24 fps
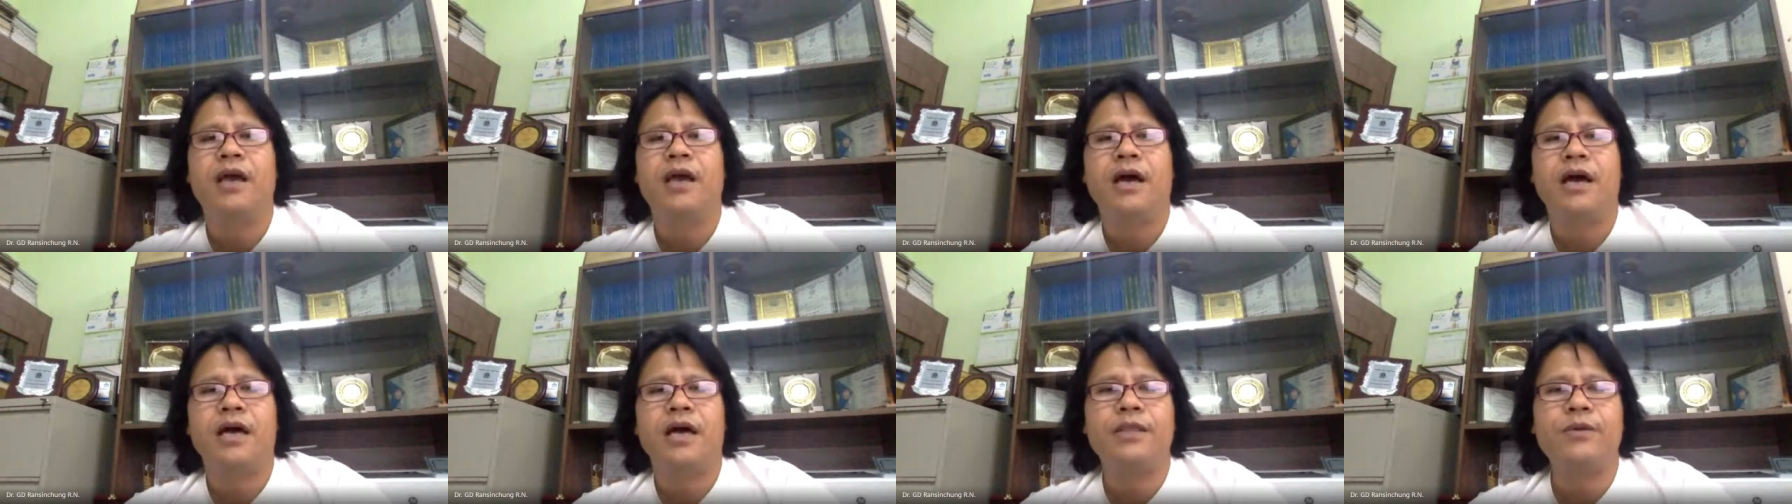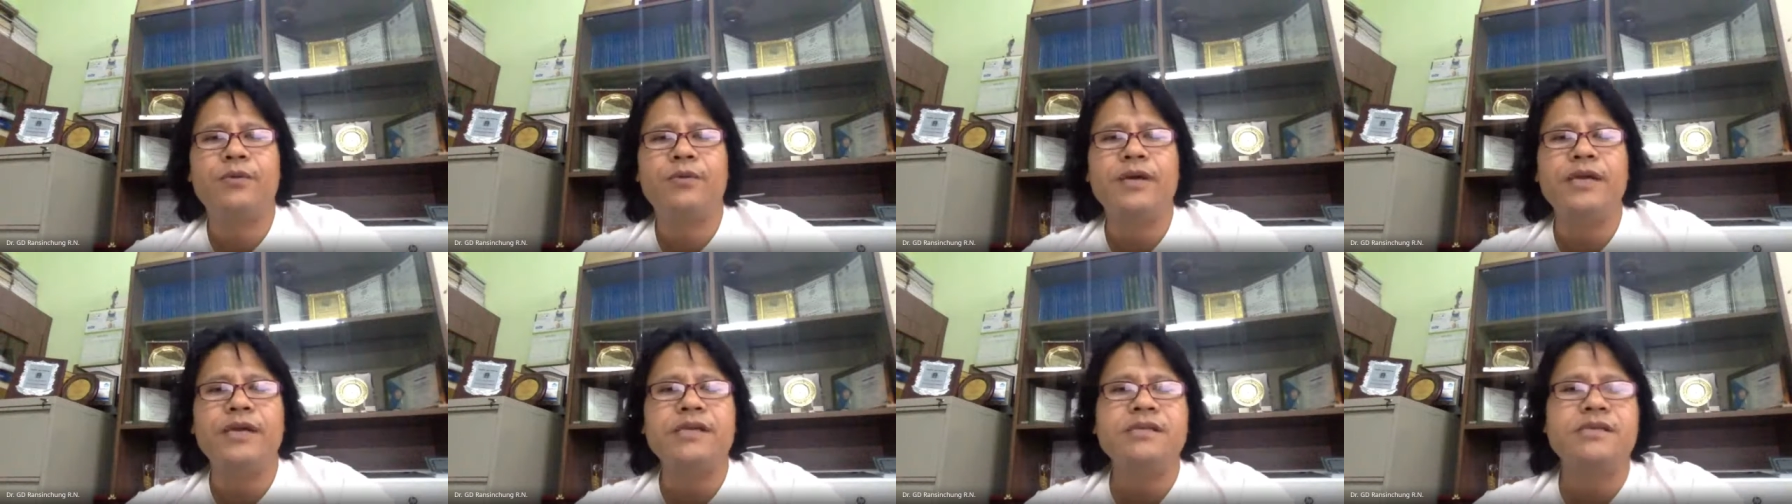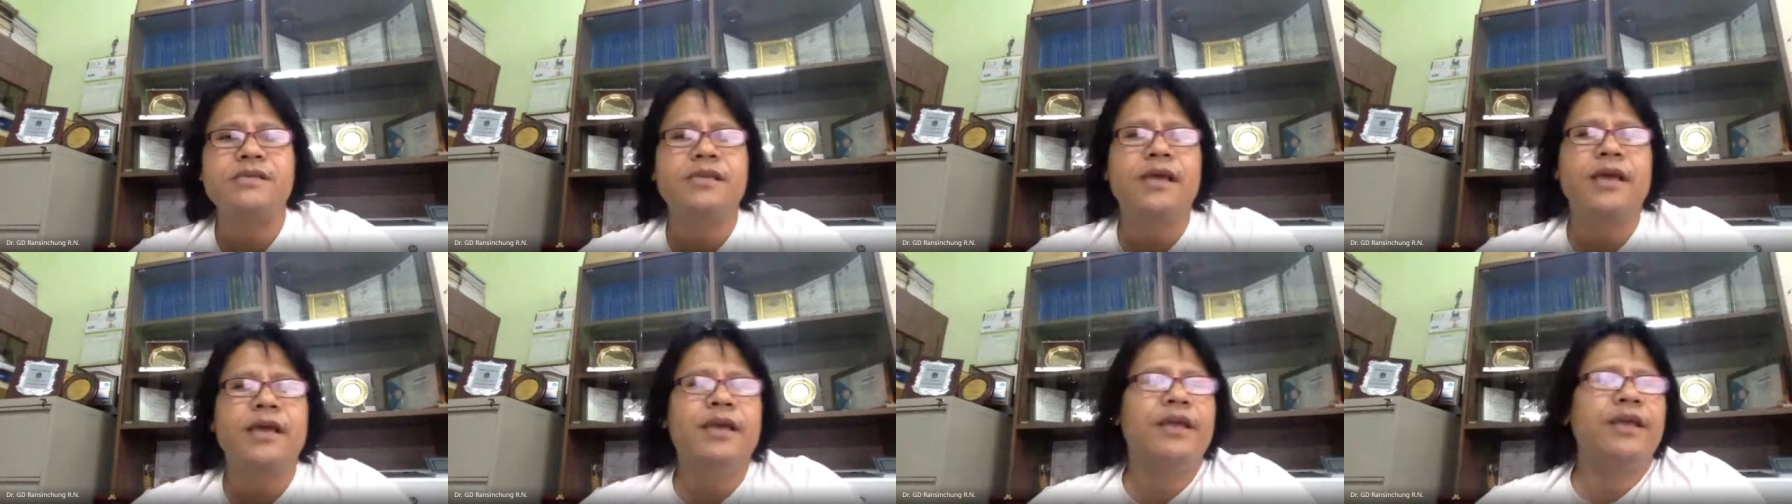
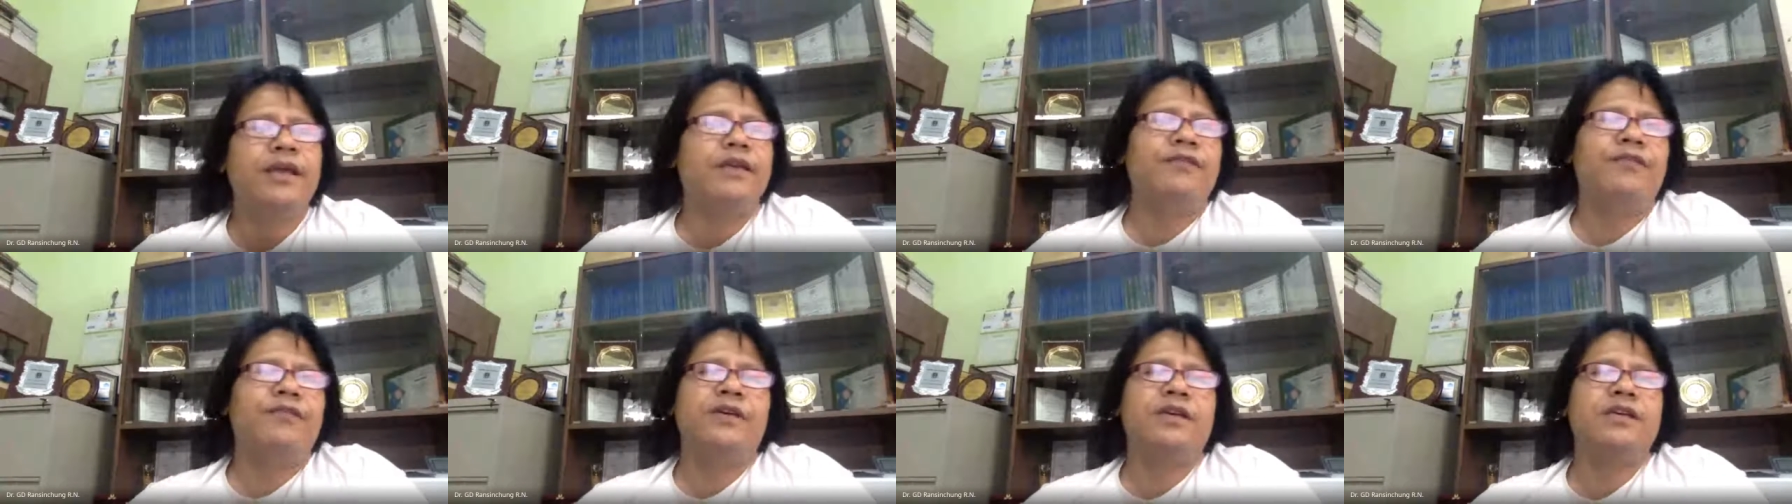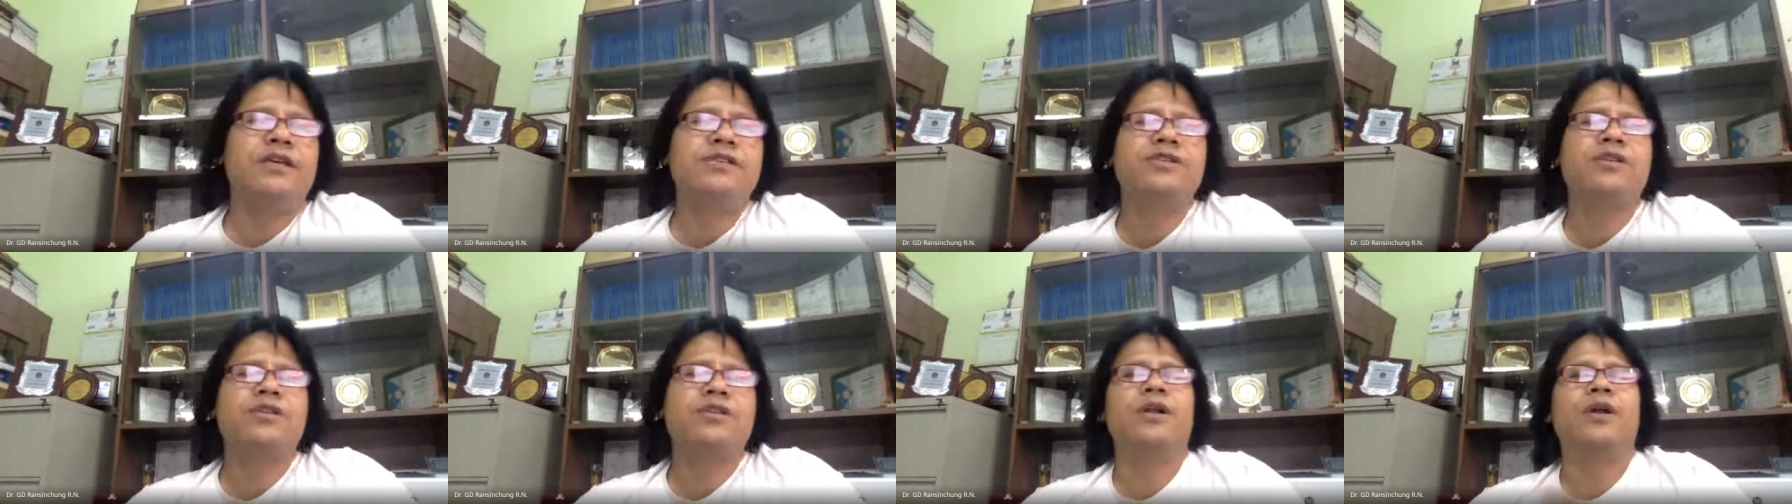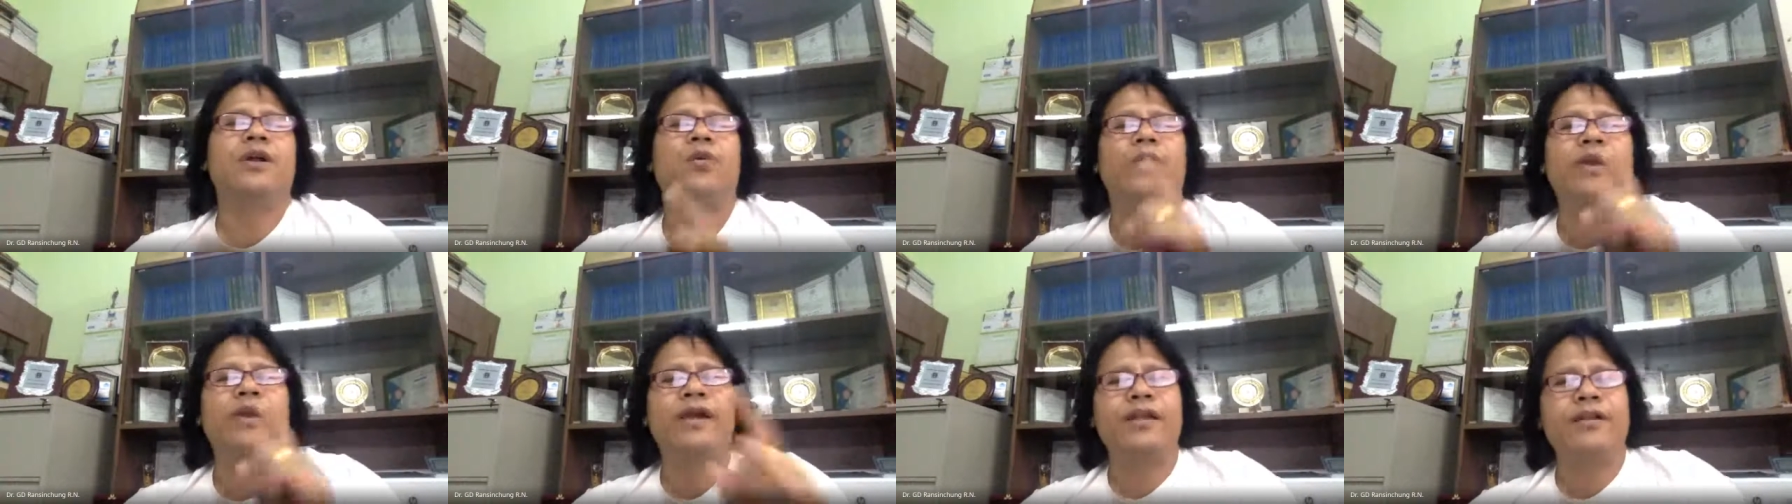Otherwise, if he is not
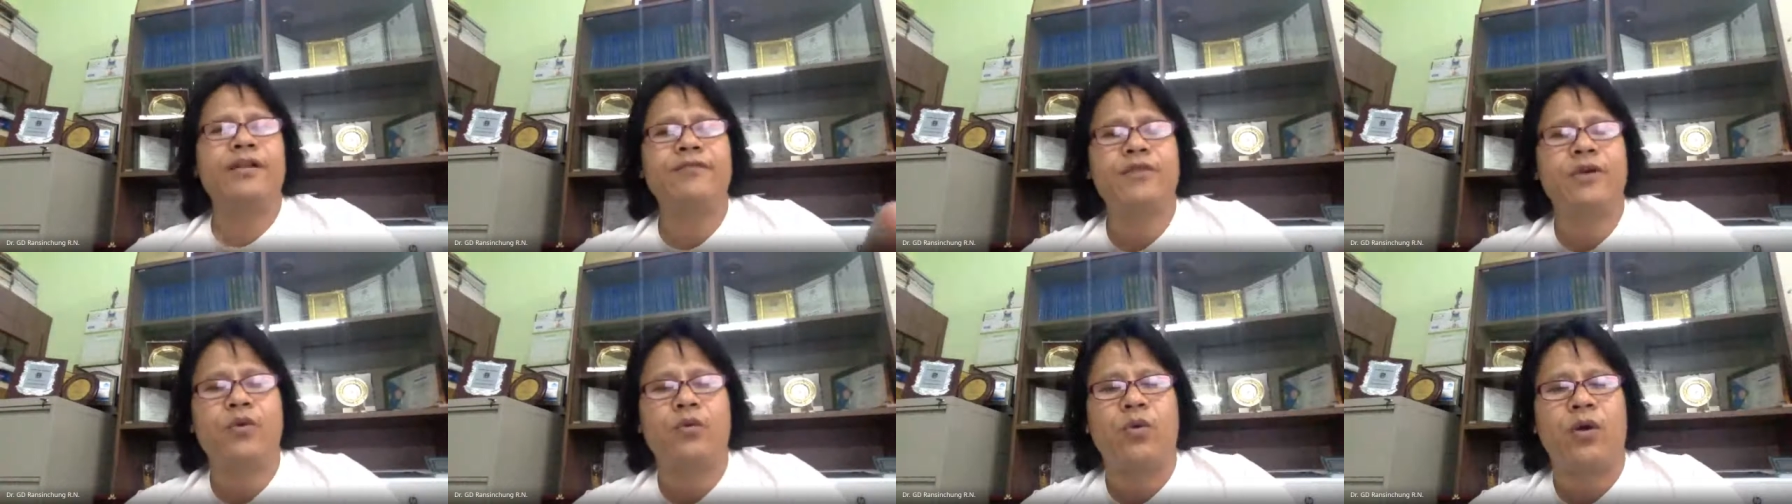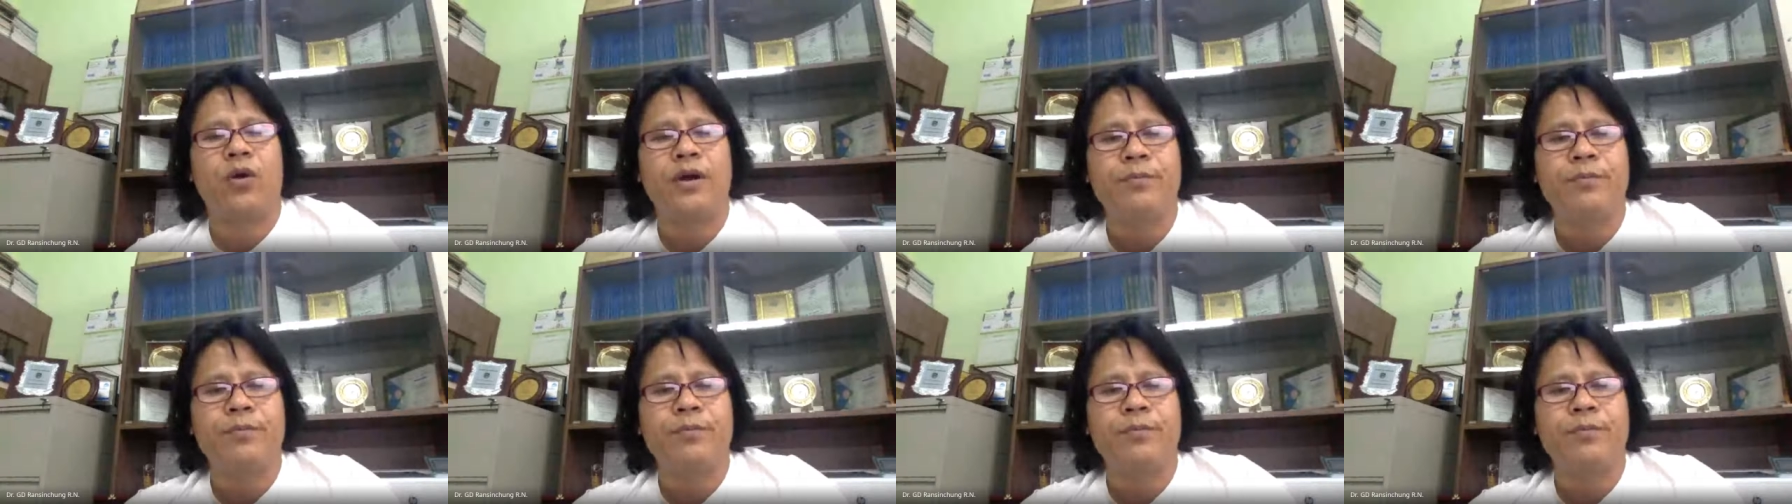aware of the